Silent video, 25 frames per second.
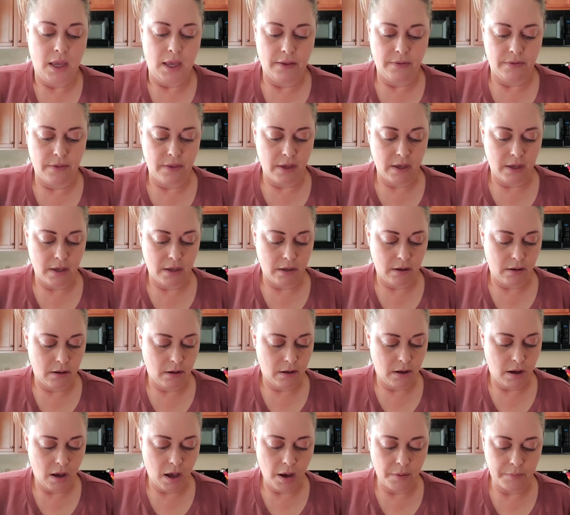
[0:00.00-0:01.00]

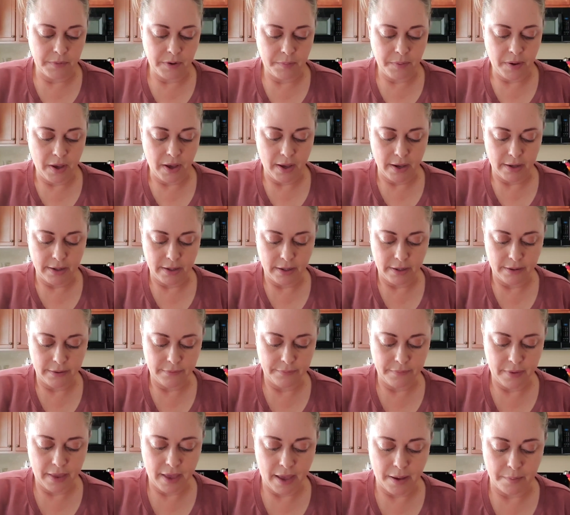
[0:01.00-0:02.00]
Omnipod
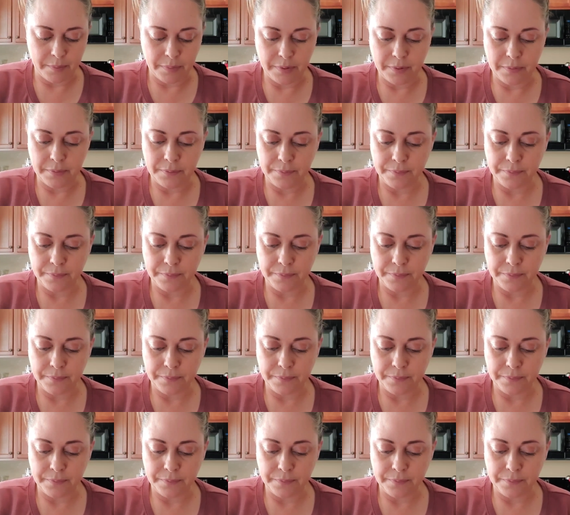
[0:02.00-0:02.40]
app.